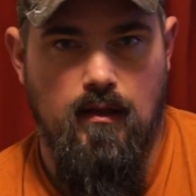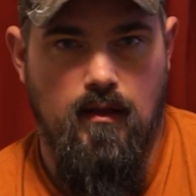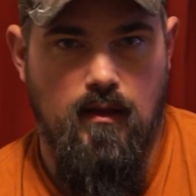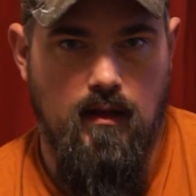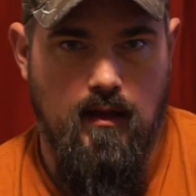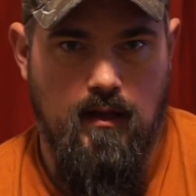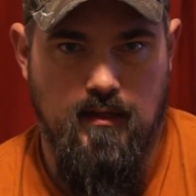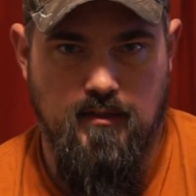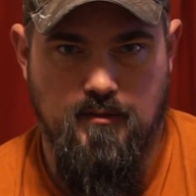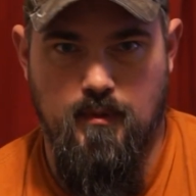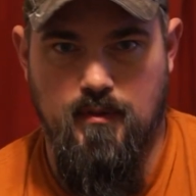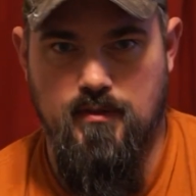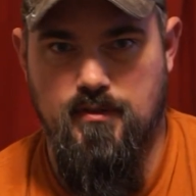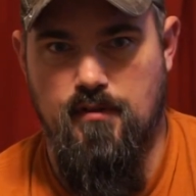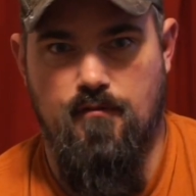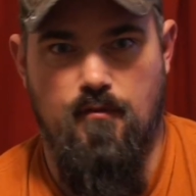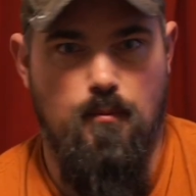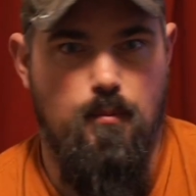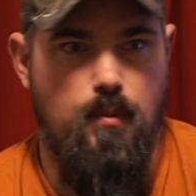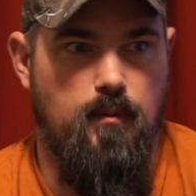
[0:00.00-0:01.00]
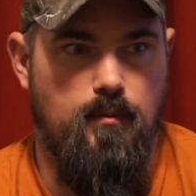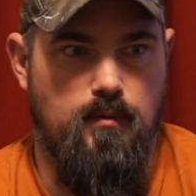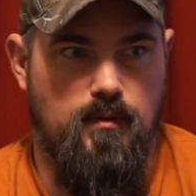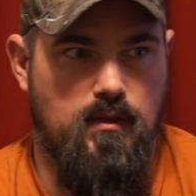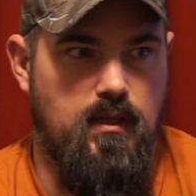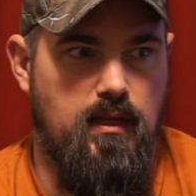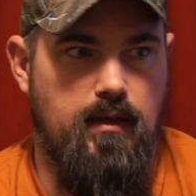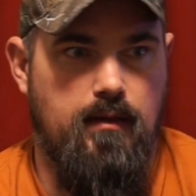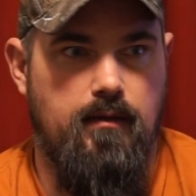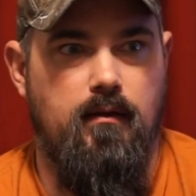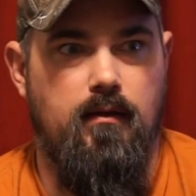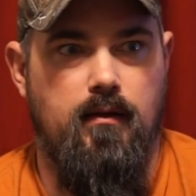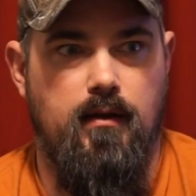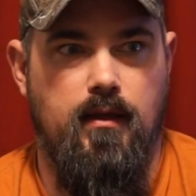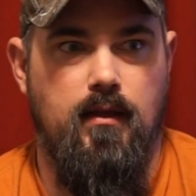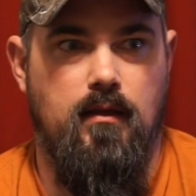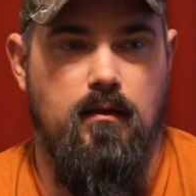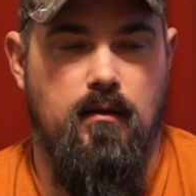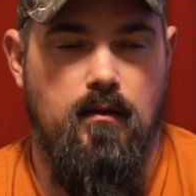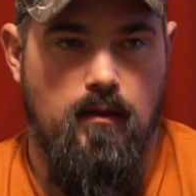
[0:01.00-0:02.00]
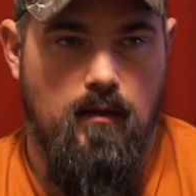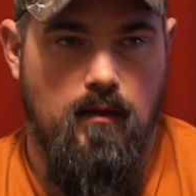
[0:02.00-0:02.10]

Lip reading: especially for public land hunting.